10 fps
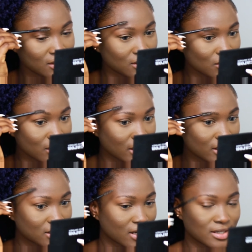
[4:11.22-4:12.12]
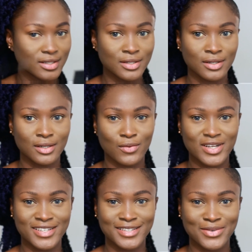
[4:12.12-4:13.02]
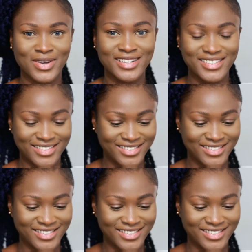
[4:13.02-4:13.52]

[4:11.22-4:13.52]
so you get a chance to watch it twice.